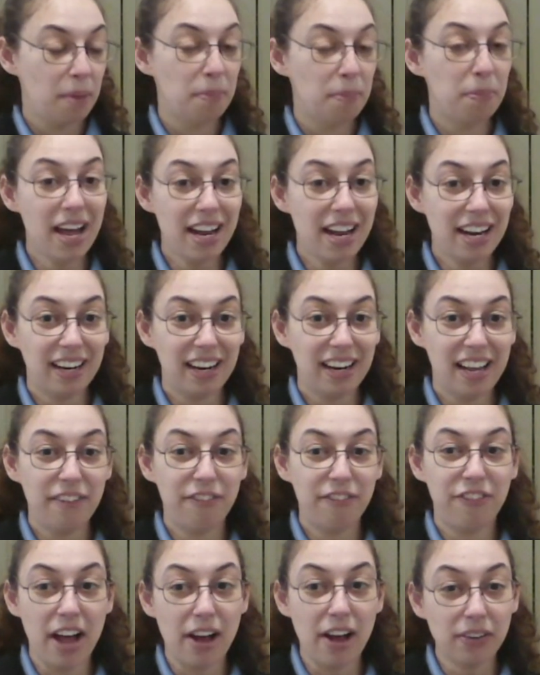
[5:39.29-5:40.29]
but it
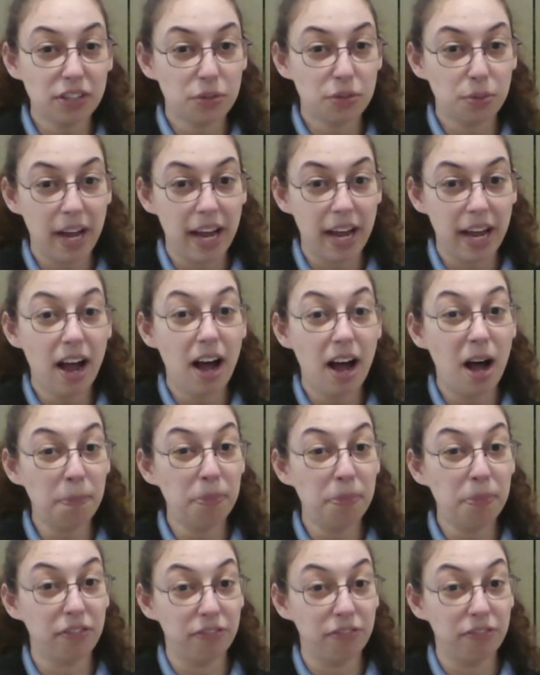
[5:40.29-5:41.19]
found its way up